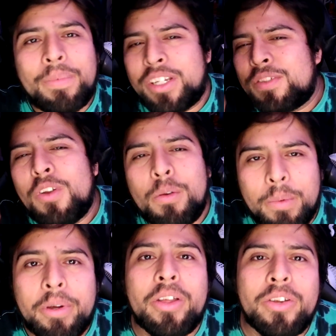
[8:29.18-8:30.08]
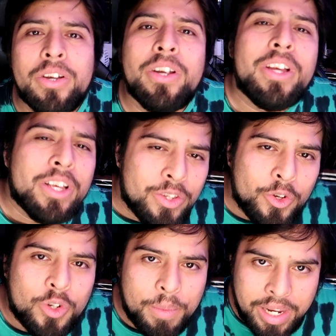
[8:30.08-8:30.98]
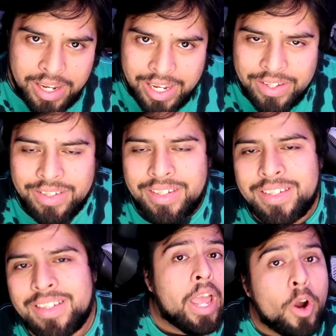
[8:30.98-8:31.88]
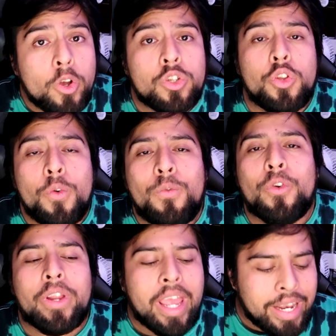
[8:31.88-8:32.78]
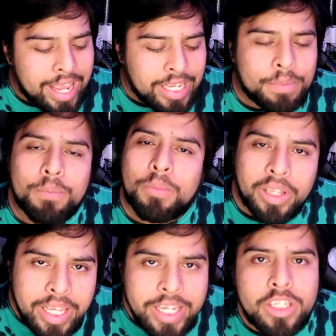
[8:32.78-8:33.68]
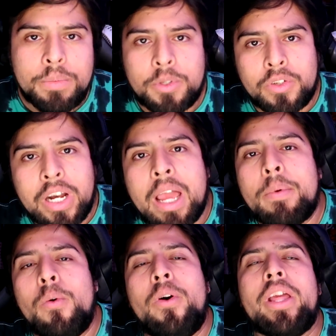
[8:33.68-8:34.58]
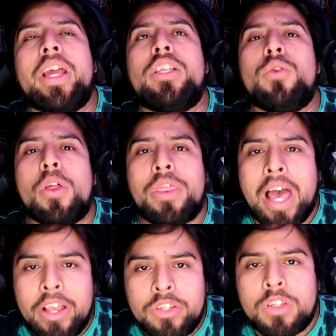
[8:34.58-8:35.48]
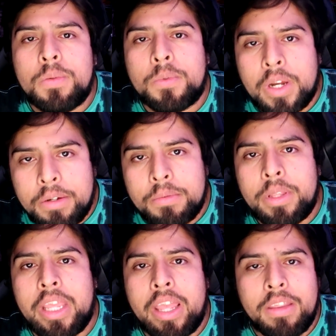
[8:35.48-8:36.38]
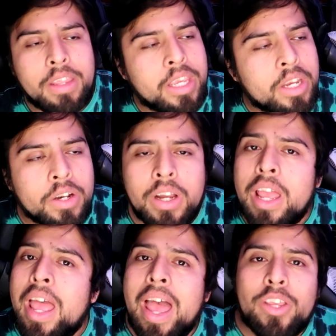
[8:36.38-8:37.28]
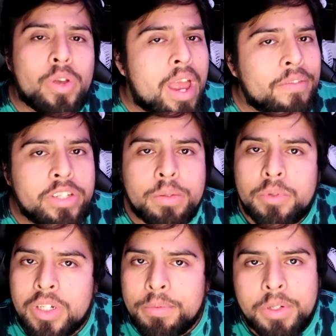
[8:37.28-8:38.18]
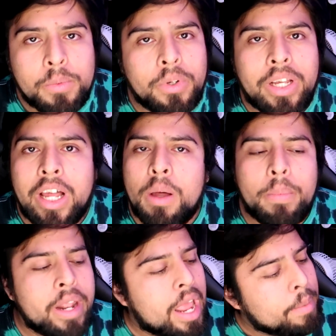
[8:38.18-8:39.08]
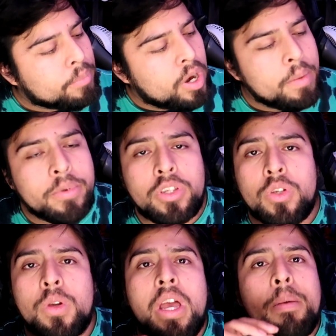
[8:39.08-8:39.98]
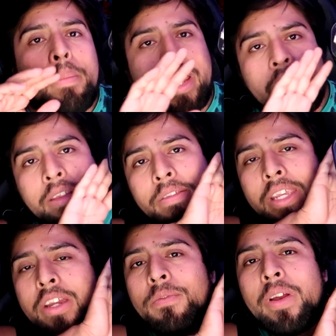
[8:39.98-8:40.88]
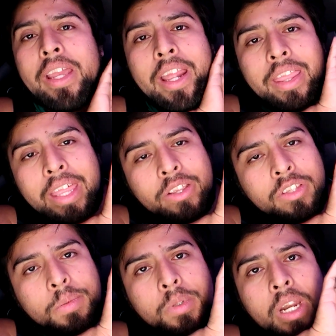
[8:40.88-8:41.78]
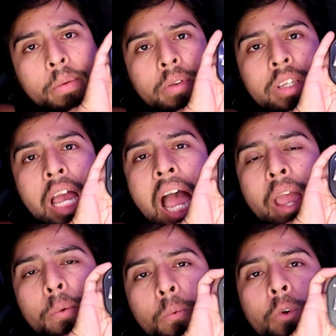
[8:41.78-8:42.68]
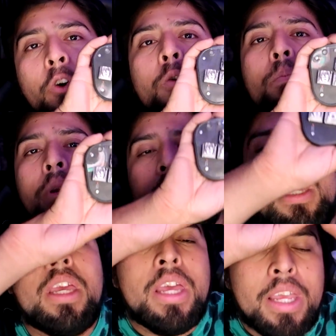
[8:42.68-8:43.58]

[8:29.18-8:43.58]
But just follow me on my other social media accounts. And also, don't forget, guys, please subscribe. I want to get to 1,000 subscribers by the end of the year. So every subscription will help. And I promise you, by the end of the year, if I get 1,000 subscribers, I will be